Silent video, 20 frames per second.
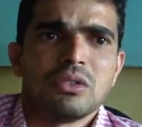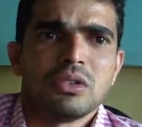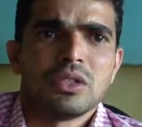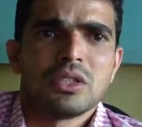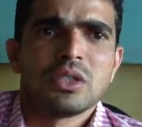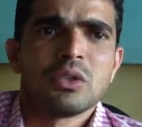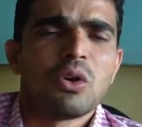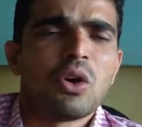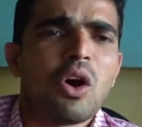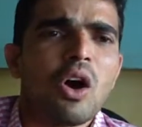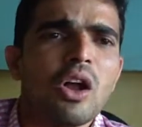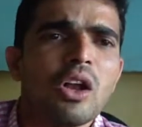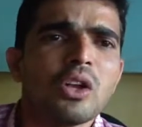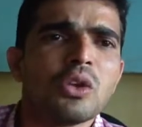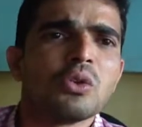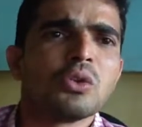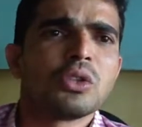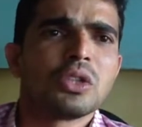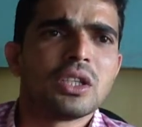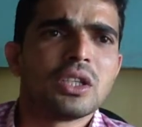So all
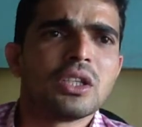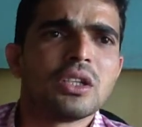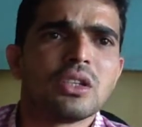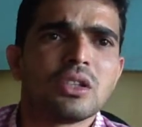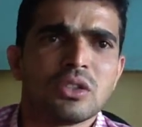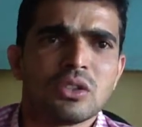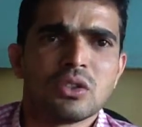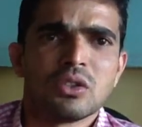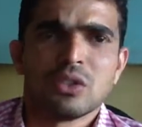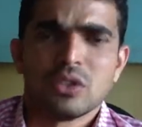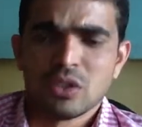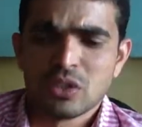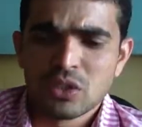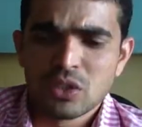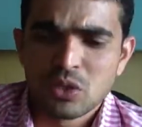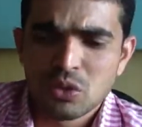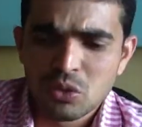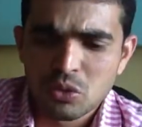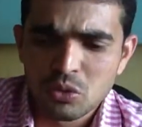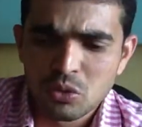you
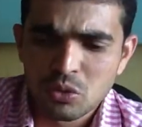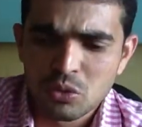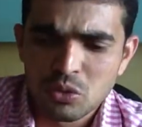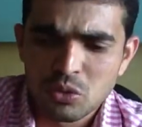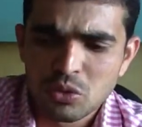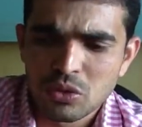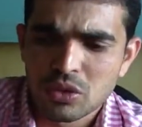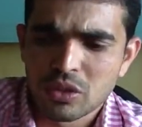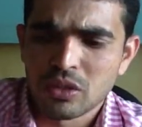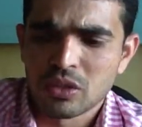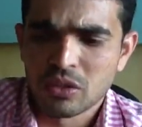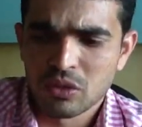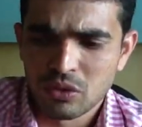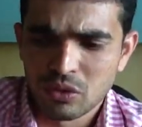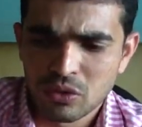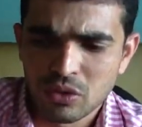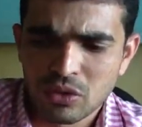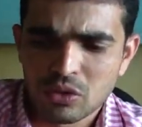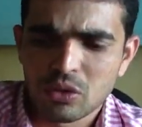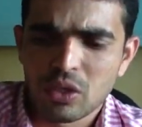need
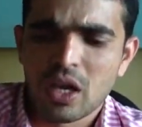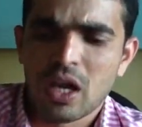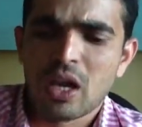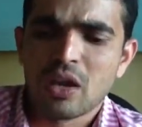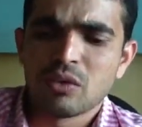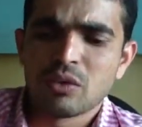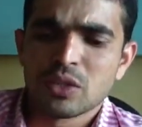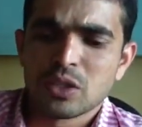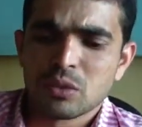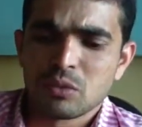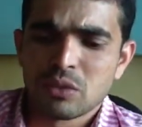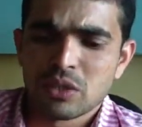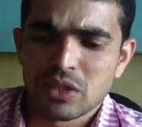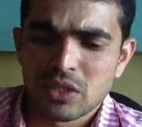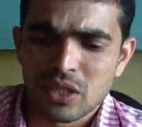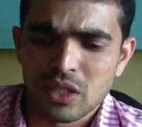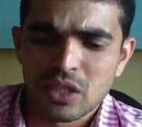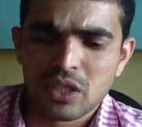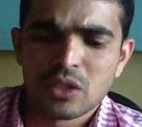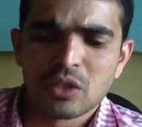to have is
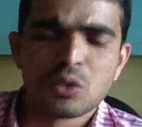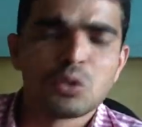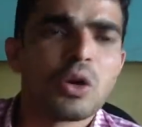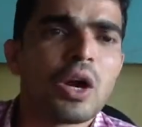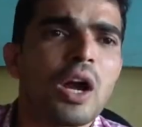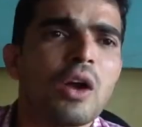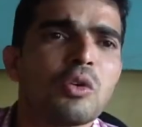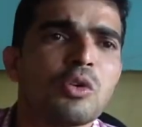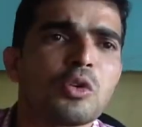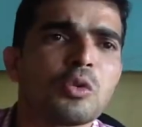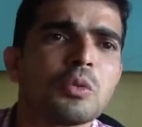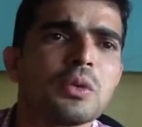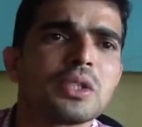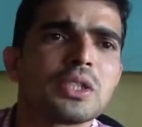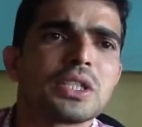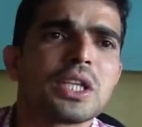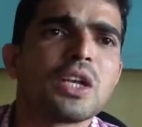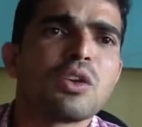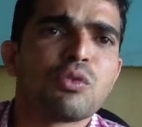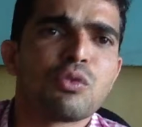basically you have to be
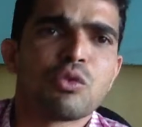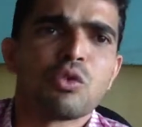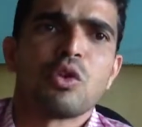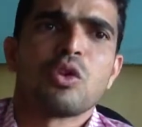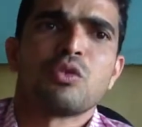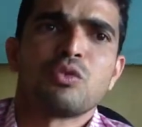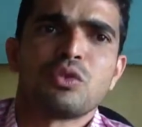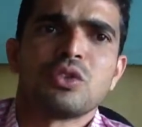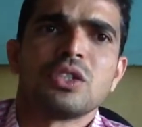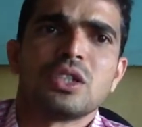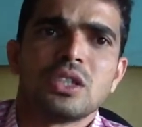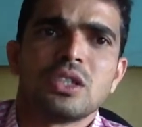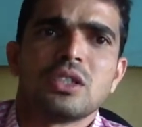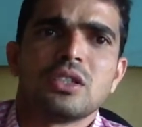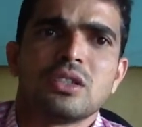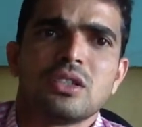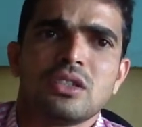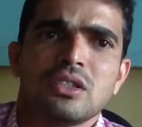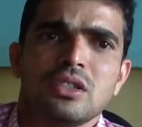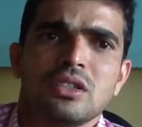self-confident.
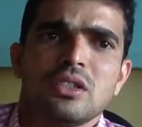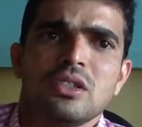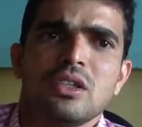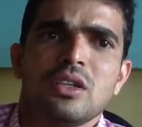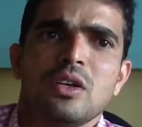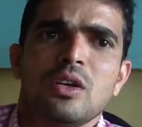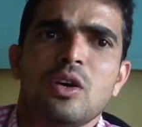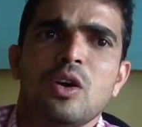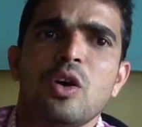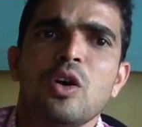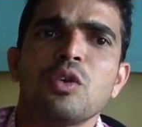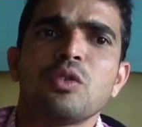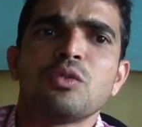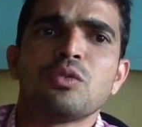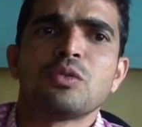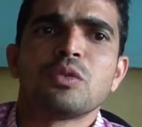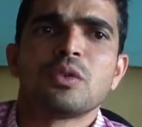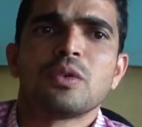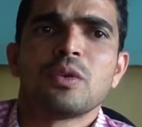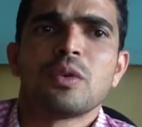Of
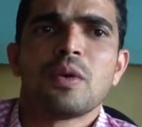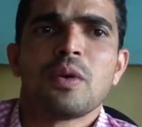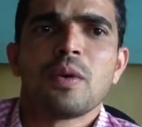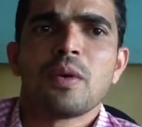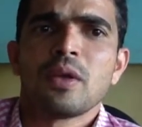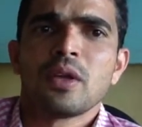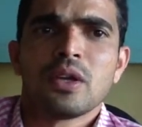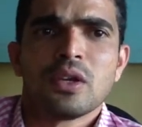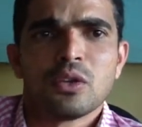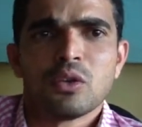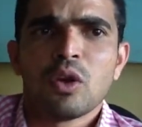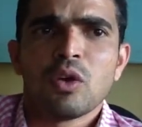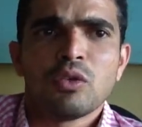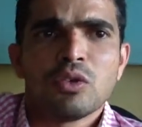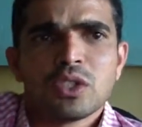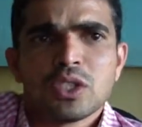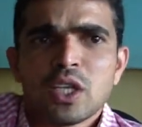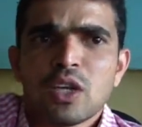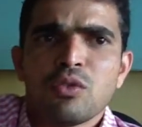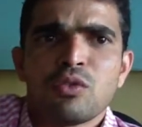you have
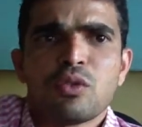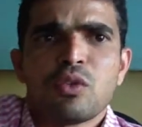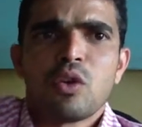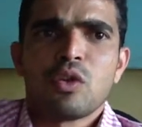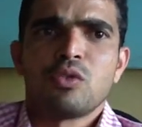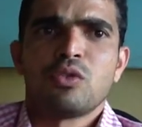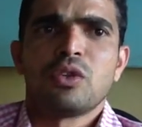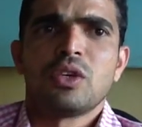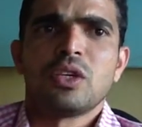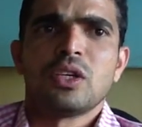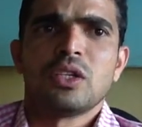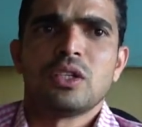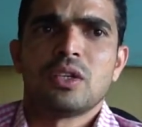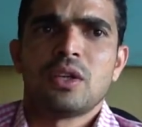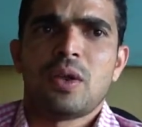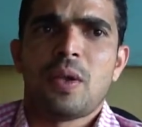to self-confident,